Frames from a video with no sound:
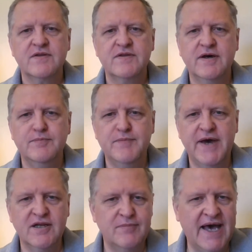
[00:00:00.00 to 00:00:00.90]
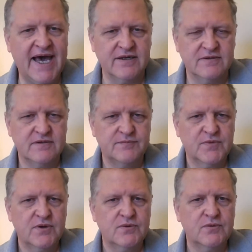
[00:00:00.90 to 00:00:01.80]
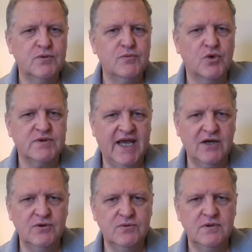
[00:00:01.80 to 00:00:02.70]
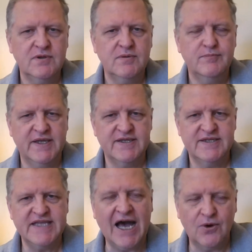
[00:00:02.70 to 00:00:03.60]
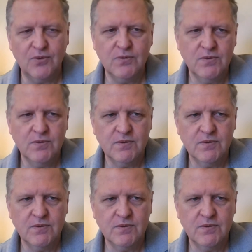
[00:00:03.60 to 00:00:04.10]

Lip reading: The mental model, o modelo mental,